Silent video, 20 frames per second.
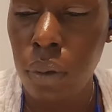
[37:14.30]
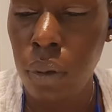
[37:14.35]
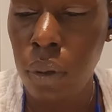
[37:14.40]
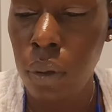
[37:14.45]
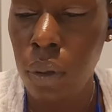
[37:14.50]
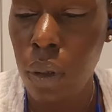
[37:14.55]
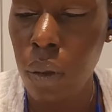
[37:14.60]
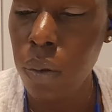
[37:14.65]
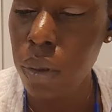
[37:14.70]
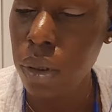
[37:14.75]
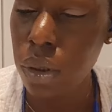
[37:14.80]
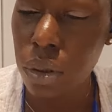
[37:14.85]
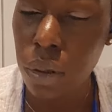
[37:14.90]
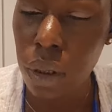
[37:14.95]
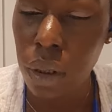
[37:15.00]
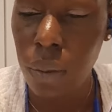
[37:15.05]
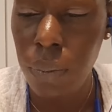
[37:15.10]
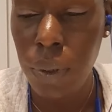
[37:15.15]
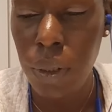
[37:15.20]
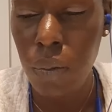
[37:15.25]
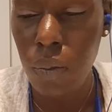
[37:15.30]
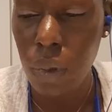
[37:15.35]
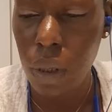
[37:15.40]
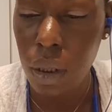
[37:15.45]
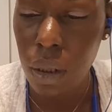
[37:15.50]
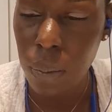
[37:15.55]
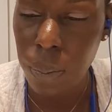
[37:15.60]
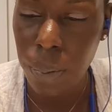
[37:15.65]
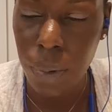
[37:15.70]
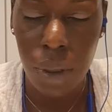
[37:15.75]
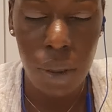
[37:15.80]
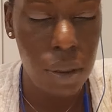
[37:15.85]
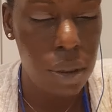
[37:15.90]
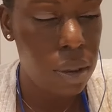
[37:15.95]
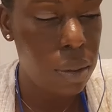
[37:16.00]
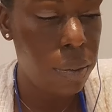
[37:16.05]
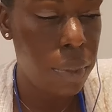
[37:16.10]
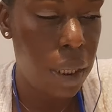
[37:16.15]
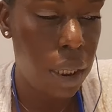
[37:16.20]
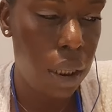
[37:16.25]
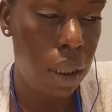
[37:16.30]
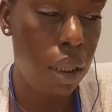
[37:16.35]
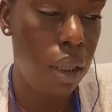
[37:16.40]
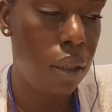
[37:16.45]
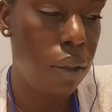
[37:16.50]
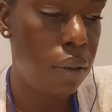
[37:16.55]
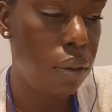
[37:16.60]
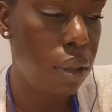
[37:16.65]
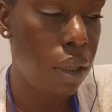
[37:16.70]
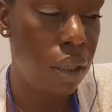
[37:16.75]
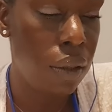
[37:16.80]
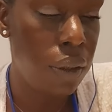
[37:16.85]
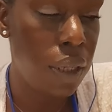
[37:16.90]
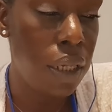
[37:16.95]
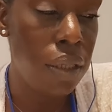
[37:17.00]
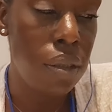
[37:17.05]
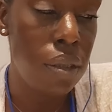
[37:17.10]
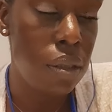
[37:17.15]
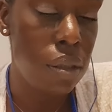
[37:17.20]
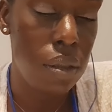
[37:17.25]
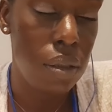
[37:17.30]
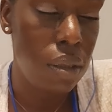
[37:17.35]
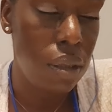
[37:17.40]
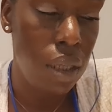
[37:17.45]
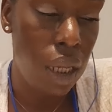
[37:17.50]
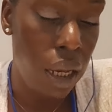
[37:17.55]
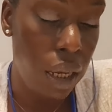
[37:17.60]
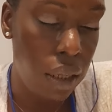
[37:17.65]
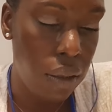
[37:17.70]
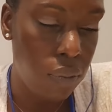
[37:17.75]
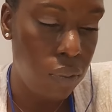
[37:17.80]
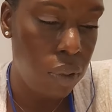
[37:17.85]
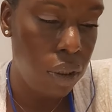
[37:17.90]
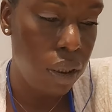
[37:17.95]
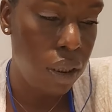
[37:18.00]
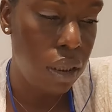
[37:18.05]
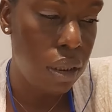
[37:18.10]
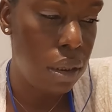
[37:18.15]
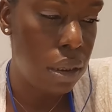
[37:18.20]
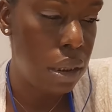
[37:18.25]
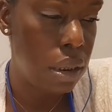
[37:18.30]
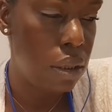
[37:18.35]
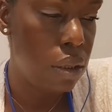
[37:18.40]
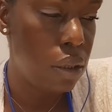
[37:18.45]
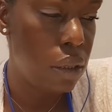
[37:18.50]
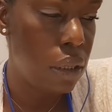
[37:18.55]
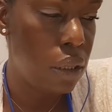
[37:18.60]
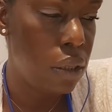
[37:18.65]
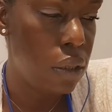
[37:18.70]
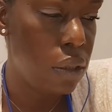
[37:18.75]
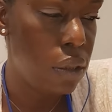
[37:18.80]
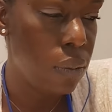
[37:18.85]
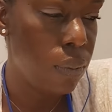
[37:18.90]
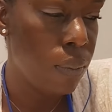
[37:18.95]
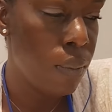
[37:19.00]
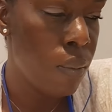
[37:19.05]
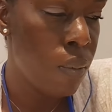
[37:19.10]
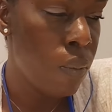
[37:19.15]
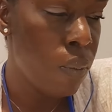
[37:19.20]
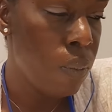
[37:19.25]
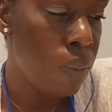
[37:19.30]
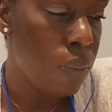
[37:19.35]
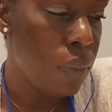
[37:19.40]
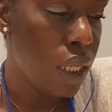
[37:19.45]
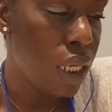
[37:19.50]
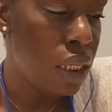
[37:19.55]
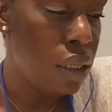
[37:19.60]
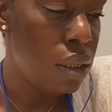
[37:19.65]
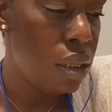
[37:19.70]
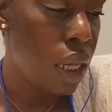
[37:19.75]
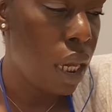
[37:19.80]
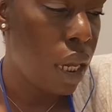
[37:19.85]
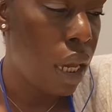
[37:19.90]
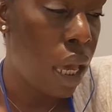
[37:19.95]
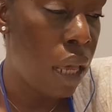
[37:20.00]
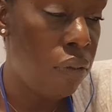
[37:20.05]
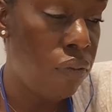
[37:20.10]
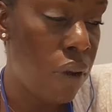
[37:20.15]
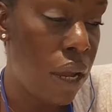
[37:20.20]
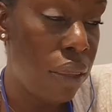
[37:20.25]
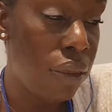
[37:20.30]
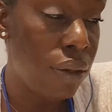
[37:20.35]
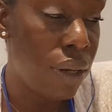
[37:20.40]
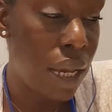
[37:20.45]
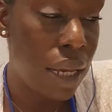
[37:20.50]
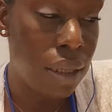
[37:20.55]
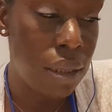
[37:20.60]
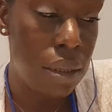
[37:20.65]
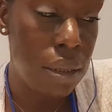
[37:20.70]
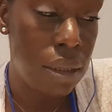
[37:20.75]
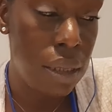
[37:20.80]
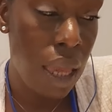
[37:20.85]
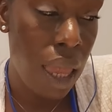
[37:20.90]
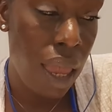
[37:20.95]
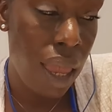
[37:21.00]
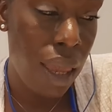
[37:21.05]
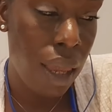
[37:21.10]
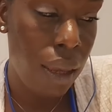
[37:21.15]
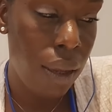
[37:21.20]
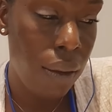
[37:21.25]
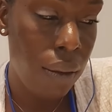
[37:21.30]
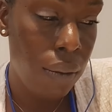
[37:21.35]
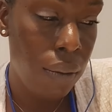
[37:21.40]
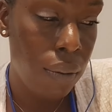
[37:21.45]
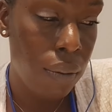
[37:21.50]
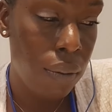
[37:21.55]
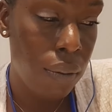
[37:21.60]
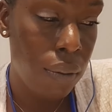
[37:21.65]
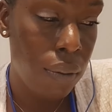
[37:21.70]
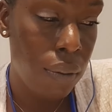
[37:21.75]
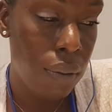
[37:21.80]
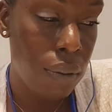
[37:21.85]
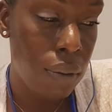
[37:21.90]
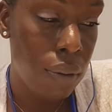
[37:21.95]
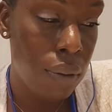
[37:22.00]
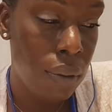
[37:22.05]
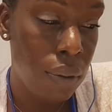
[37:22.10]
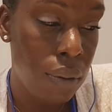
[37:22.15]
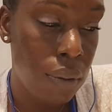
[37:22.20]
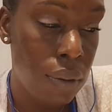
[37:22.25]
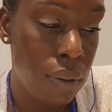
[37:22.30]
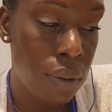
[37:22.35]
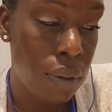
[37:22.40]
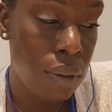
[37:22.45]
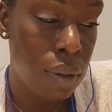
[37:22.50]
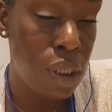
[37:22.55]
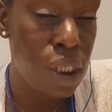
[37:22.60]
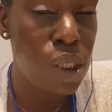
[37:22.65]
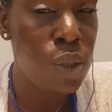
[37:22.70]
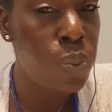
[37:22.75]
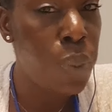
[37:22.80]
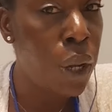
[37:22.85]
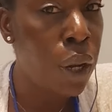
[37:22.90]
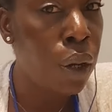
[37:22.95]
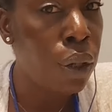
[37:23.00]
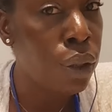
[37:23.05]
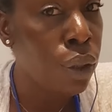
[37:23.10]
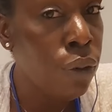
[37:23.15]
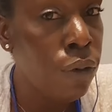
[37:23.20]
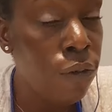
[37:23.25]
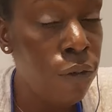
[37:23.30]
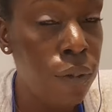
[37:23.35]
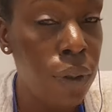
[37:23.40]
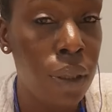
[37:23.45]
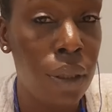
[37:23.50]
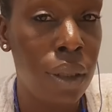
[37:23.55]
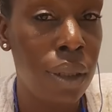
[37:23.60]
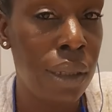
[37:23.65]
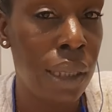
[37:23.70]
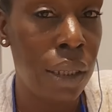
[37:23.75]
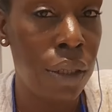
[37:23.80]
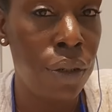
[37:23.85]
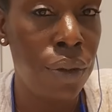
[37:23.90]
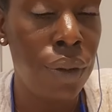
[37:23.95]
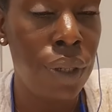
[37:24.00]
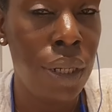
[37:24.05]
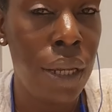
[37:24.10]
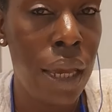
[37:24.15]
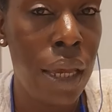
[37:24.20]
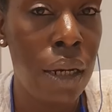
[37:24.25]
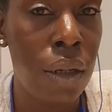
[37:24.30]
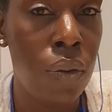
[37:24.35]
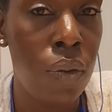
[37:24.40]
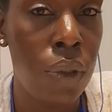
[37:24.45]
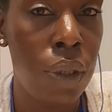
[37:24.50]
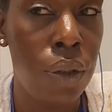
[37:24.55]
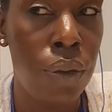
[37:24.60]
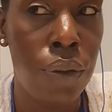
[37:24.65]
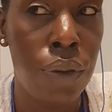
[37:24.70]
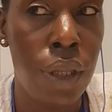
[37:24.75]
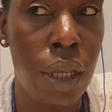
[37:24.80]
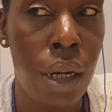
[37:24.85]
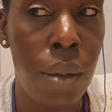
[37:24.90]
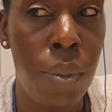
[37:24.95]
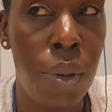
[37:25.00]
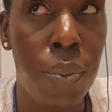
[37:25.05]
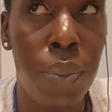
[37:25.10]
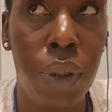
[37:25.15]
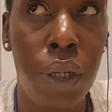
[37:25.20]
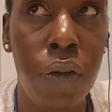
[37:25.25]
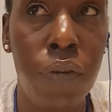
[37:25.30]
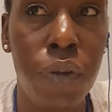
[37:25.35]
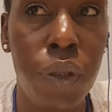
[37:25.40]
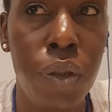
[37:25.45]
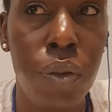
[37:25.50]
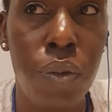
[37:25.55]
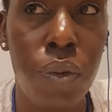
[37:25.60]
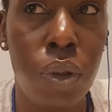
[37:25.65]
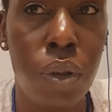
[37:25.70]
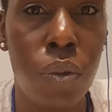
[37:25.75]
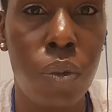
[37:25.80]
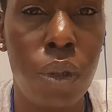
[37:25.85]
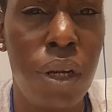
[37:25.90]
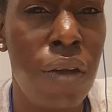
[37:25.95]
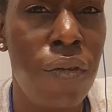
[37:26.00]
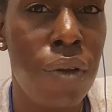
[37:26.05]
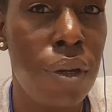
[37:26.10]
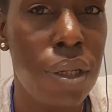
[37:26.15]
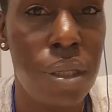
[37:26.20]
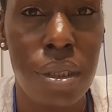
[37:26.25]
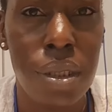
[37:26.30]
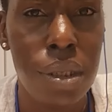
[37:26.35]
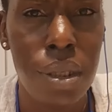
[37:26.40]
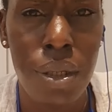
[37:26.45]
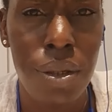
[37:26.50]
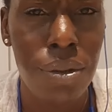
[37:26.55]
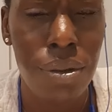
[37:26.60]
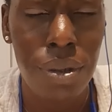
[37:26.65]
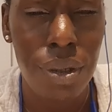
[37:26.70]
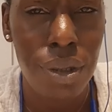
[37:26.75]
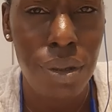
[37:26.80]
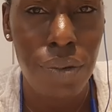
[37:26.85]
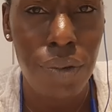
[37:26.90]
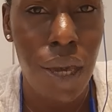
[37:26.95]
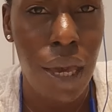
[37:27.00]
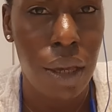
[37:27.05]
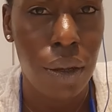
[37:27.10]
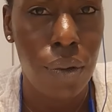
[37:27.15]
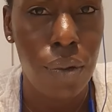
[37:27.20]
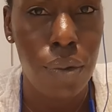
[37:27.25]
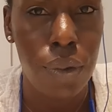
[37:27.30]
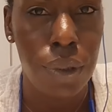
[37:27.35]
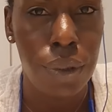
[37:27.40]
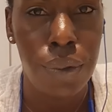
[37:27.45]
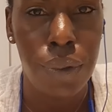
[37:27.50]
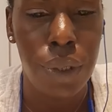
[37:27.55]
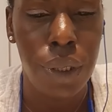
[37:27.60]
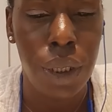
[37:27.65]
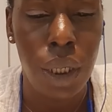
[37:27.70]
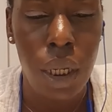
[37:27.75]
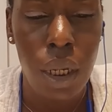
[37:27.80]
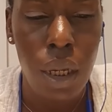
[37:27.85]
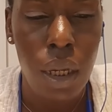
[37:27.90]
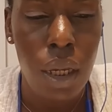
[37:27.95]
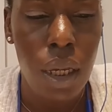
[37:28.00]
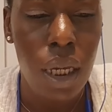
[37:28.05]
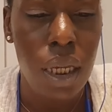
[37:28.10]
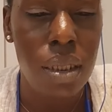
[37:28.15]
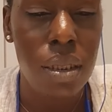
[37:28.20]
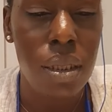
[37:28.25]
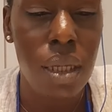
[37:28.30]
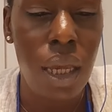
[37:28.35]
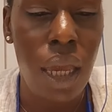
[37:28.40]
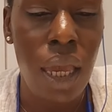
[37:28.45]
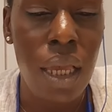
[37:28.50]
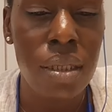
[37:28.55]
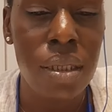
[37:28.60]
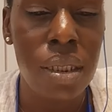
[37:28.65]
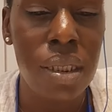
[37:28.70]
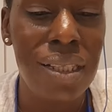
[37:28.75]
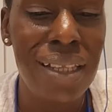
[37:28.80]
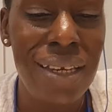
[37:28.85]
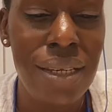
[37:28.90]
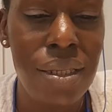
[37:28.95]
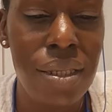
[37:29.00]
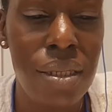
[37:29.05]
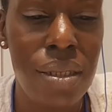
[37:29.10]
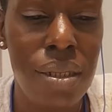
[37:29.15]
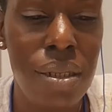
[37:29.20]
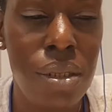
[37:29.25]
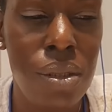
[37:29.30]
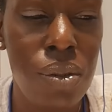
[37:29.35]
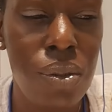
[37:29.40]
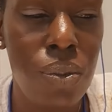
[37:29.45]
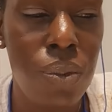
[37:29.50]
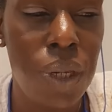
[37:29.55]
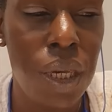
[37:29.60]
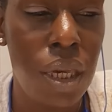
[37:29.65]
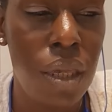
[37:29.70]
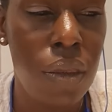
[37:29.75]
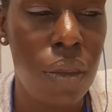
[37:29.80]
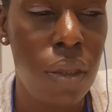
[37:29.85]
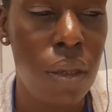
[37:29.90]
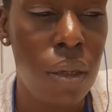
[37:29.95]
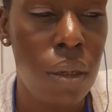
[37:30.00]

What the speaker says: always trying to be one up on somebody. And that's not what the intention is. It's like, I'd rather not say, to spare you feeling like you're inadequate or that I'm above you or whatever insecurity you got going on. It has less to do with